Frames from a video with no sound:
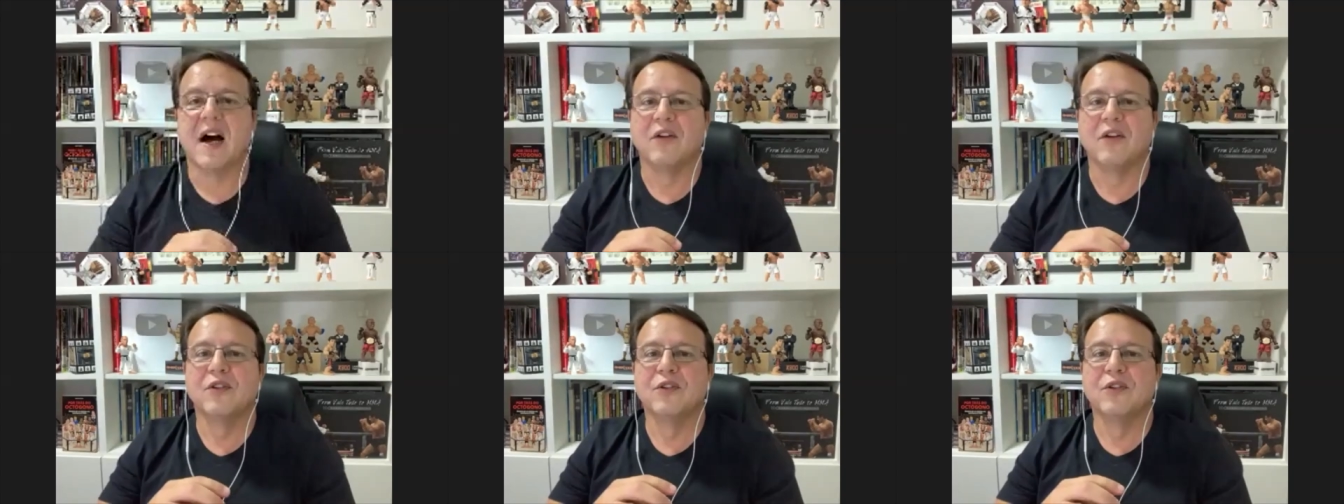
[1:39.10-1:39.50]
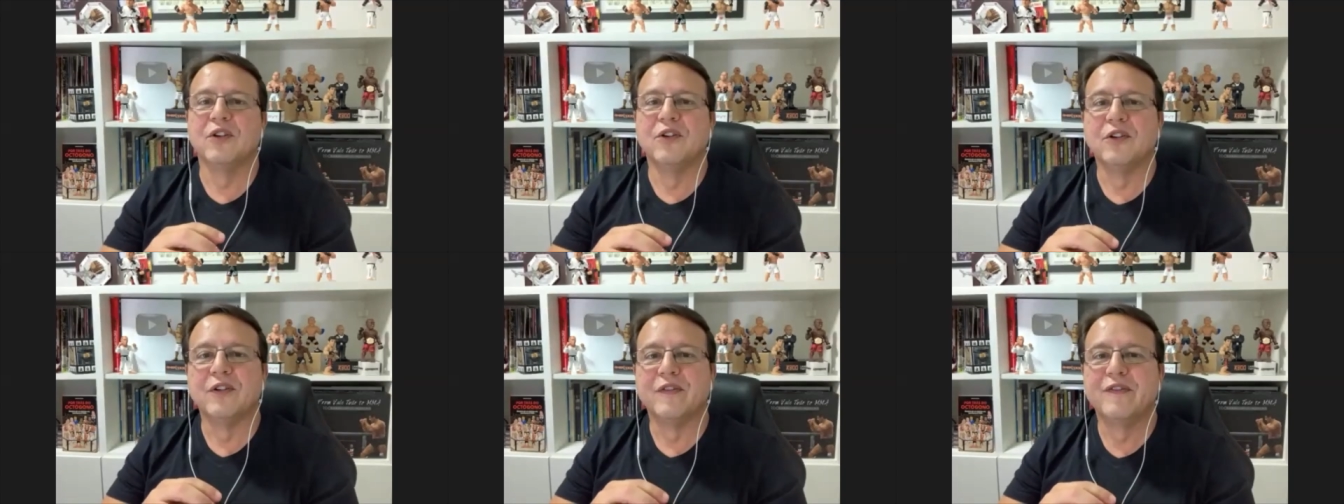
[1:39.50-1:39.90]
do
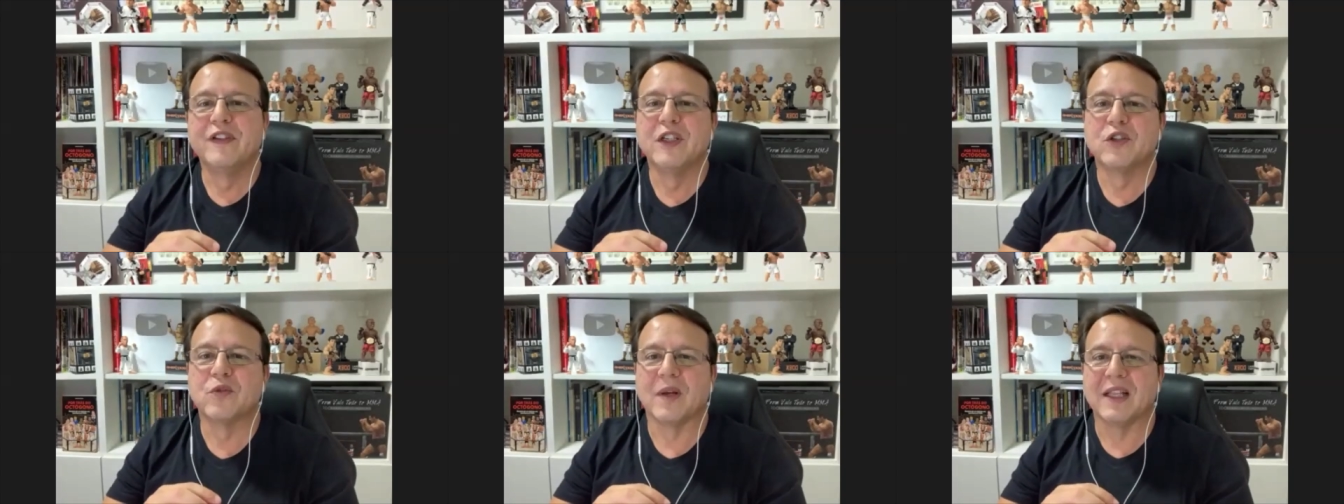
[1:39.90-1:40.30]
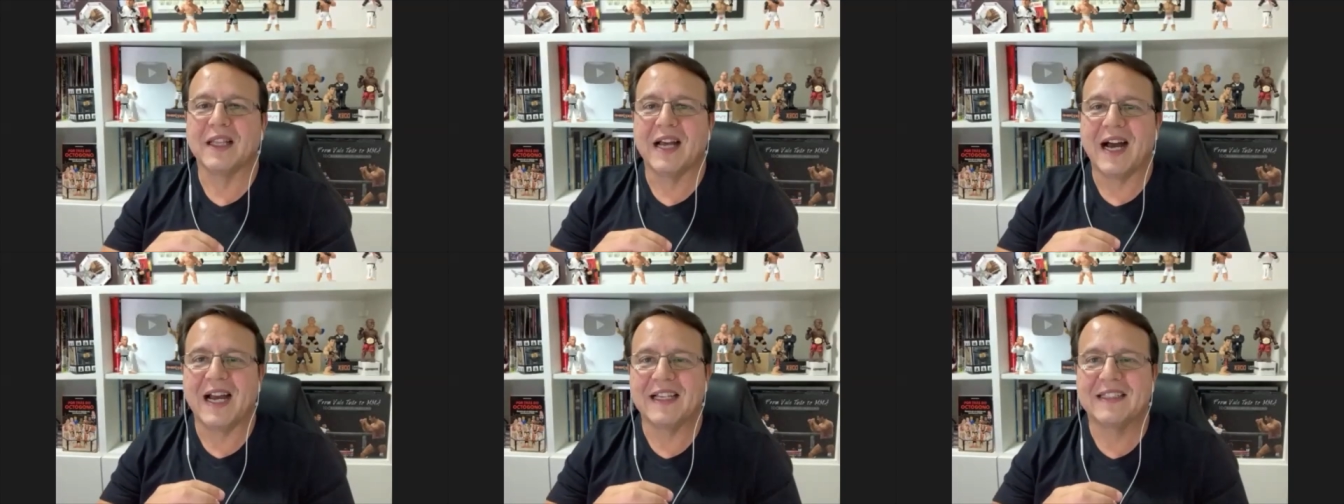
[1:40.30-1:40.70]
you
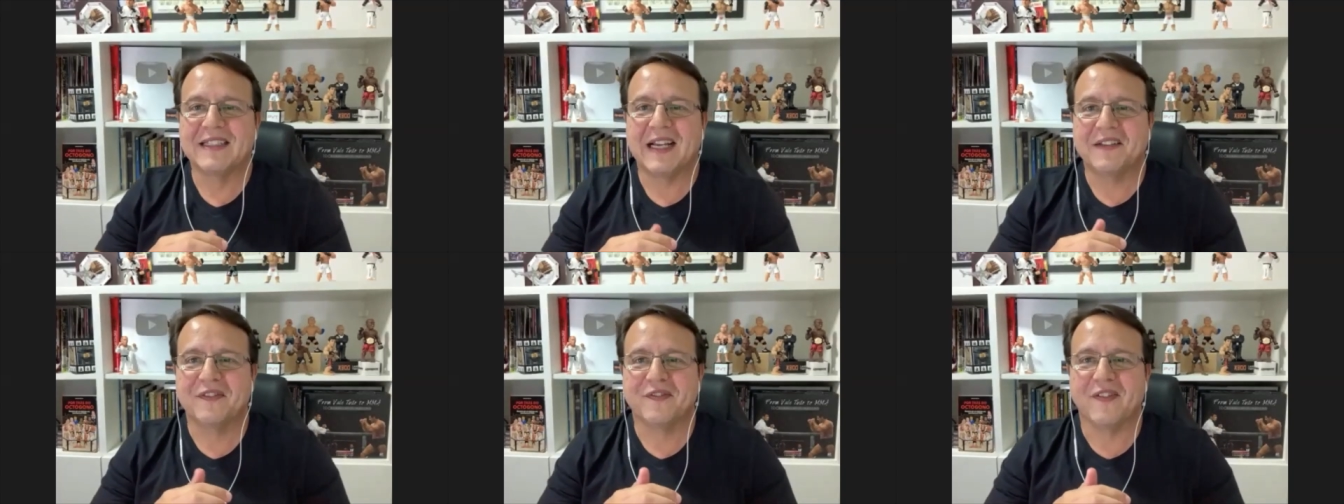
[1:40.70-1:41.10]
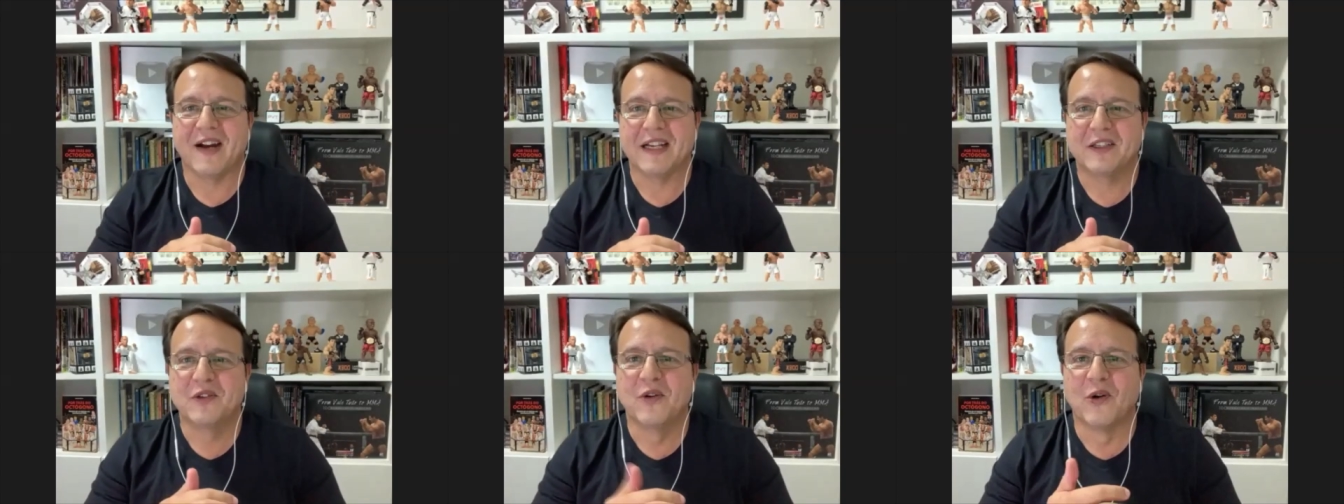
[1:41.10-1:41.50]
visualize that
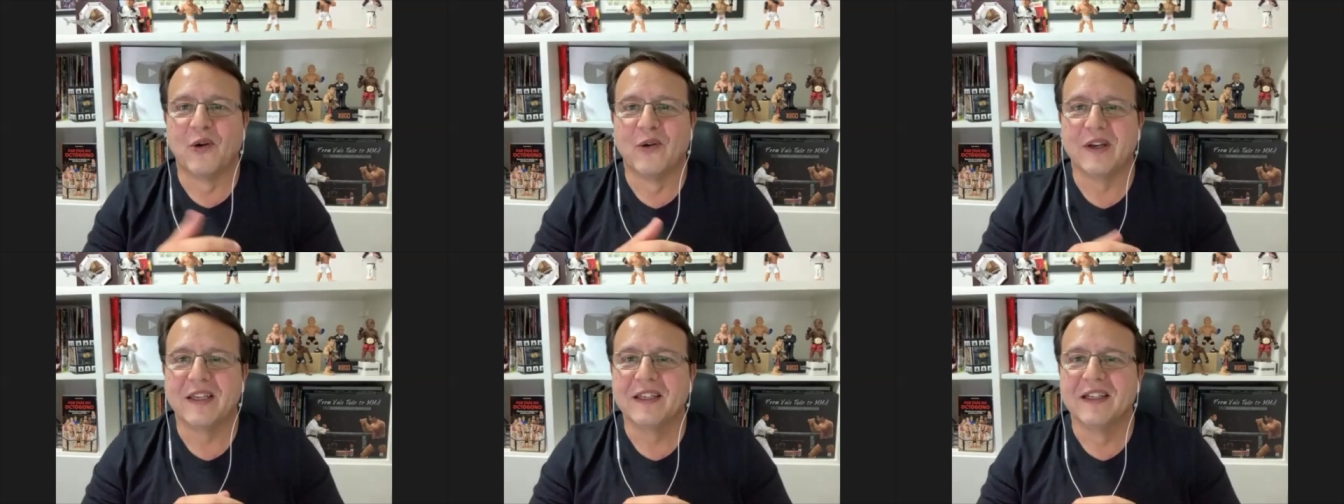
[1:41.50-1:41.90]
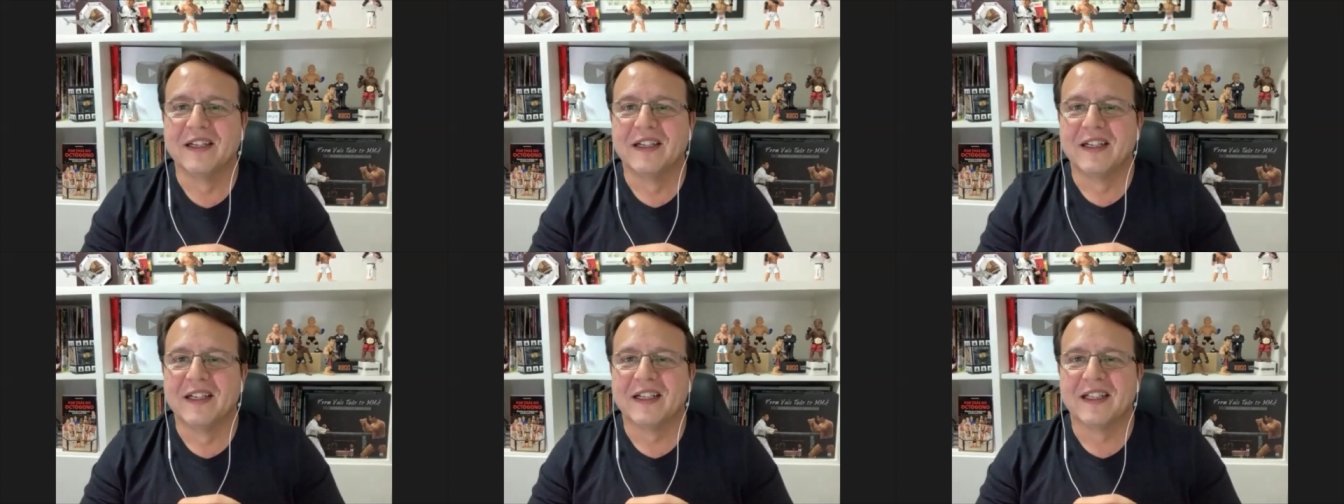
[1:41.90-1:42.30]
fight going
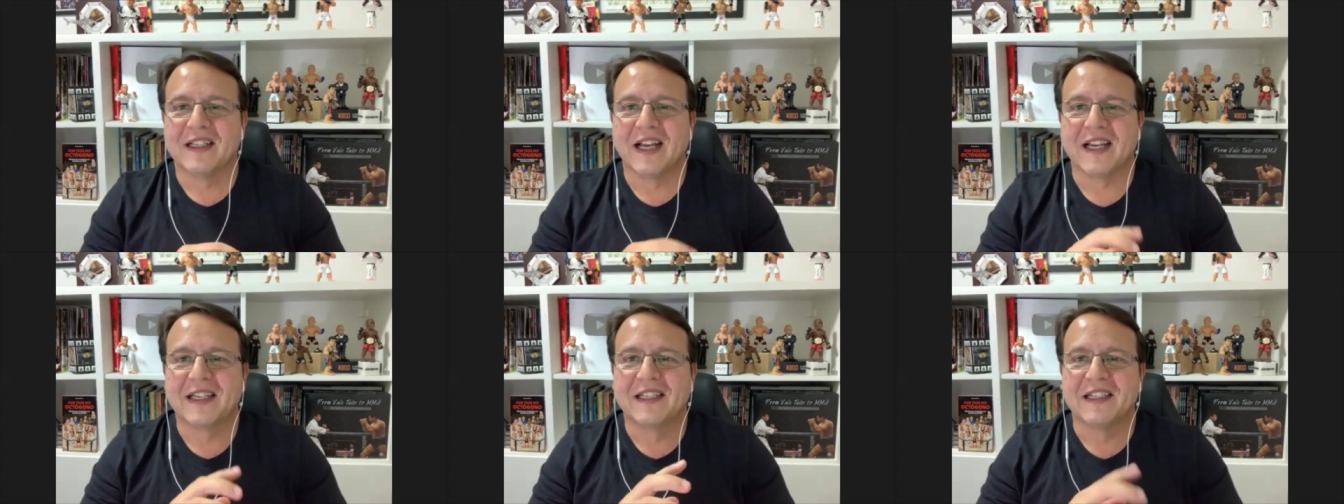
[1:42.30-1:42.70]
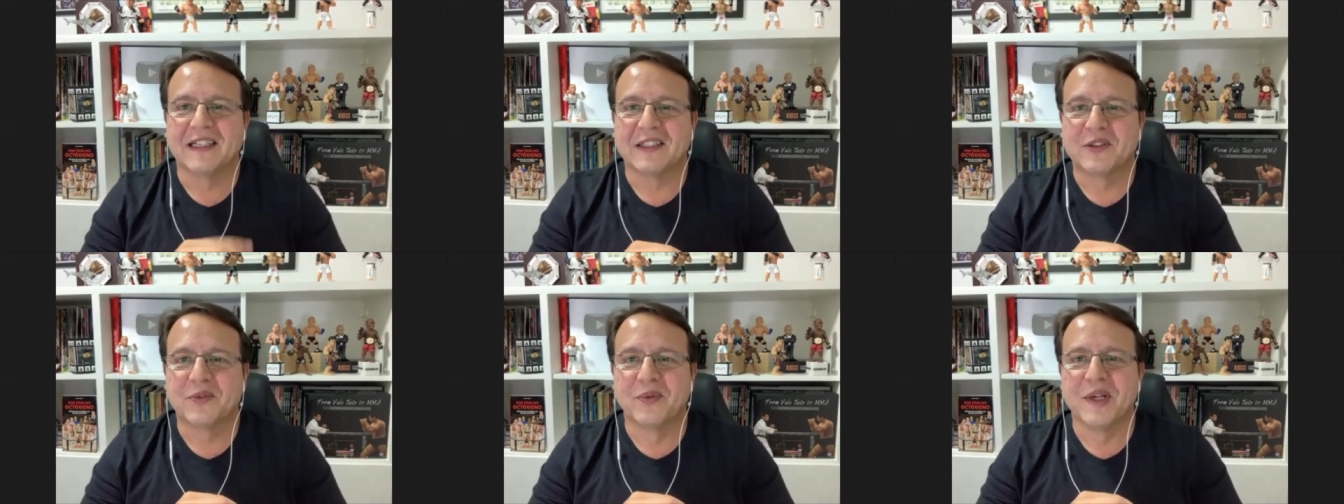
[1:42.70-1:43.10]
like uh,
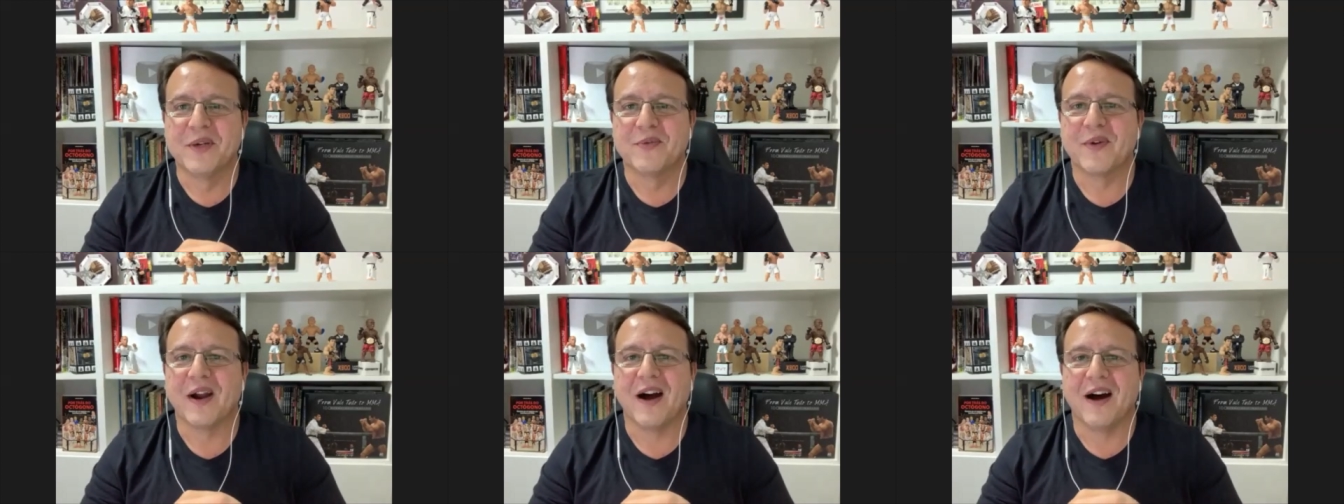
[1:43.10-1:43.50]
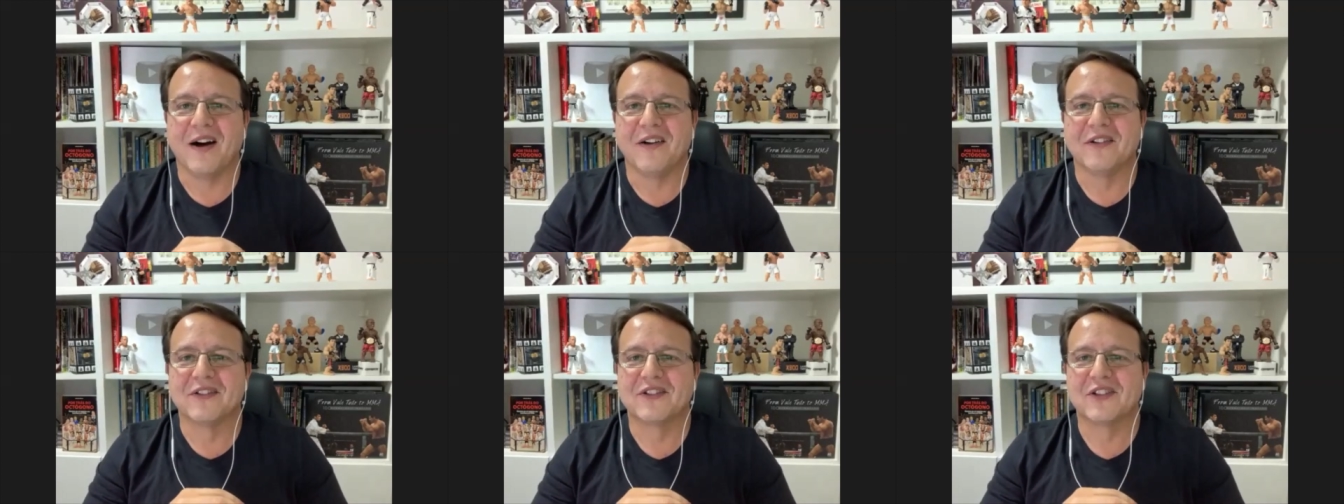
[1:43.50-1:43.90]
three
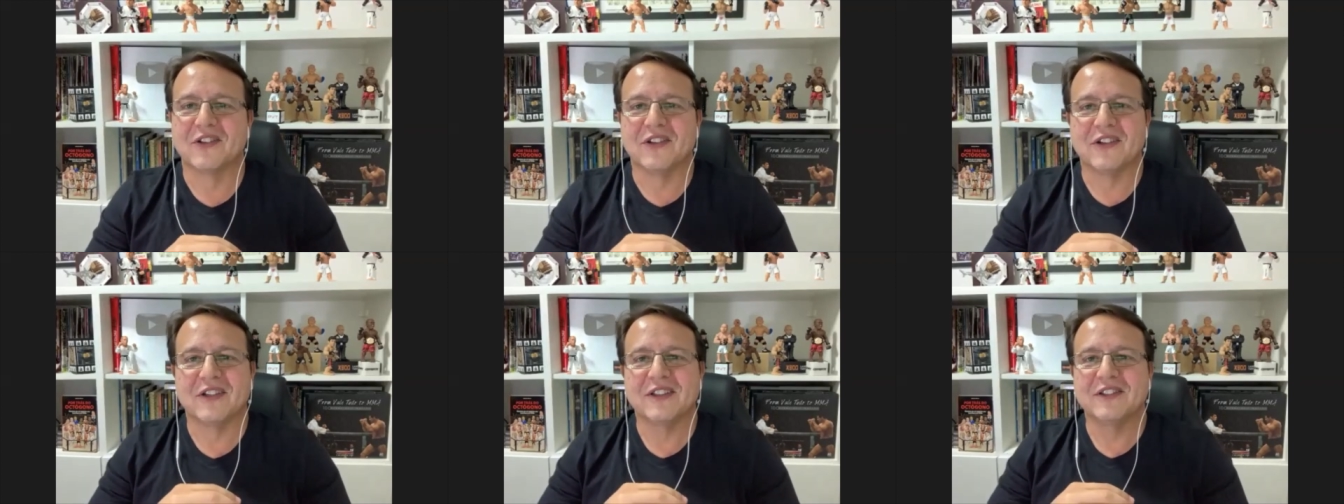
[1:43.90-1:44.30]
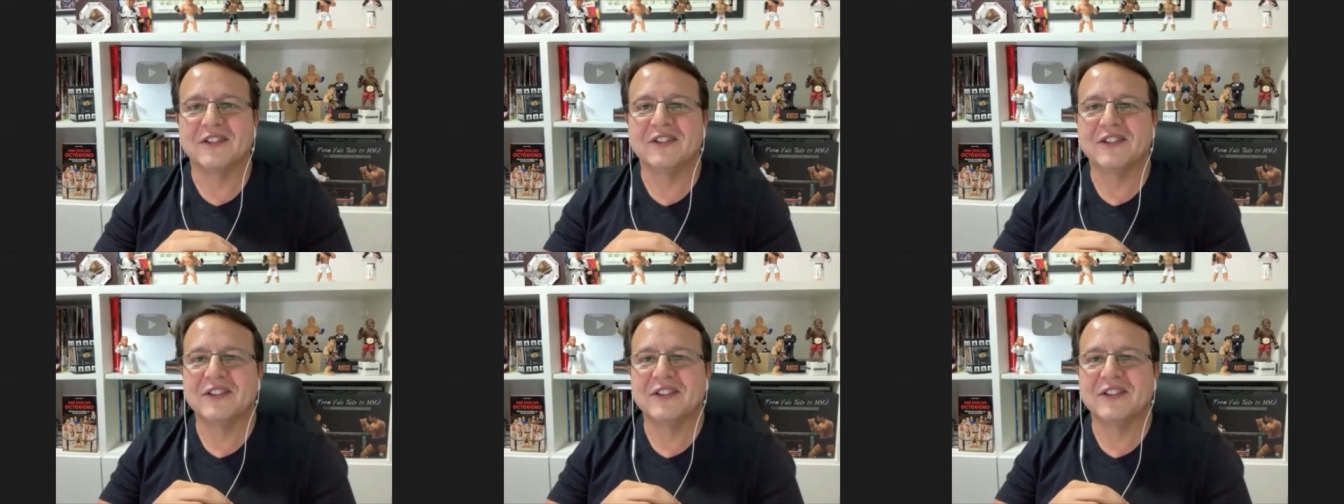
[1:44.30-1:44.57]
rounds or you,